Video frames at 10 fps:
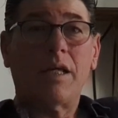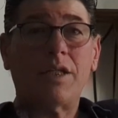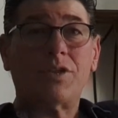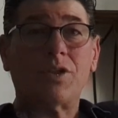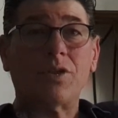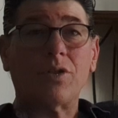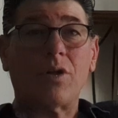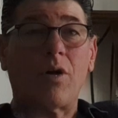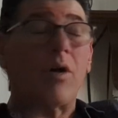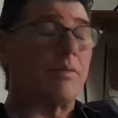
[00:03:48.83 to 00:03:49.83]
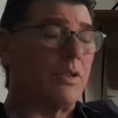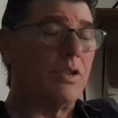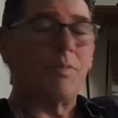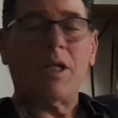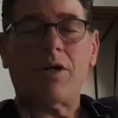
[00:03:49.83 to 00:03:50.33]

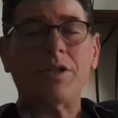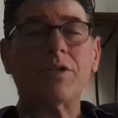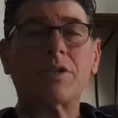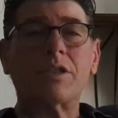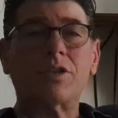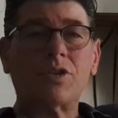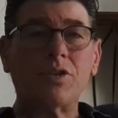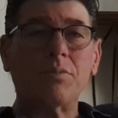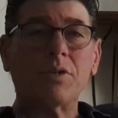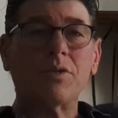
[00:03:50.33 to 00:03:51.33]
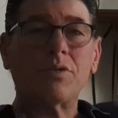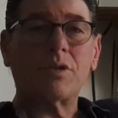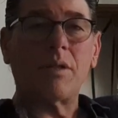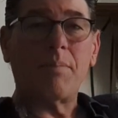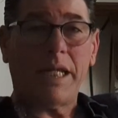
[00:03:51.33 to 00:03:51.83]
Are your consumers
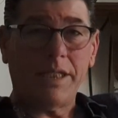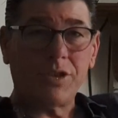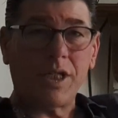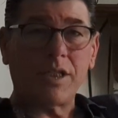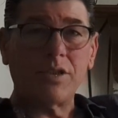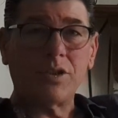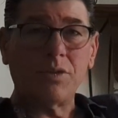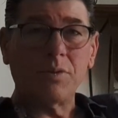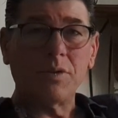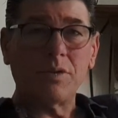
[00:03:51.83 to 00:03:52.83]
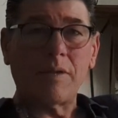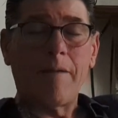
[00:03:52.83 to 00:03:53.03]
paycheck consumers?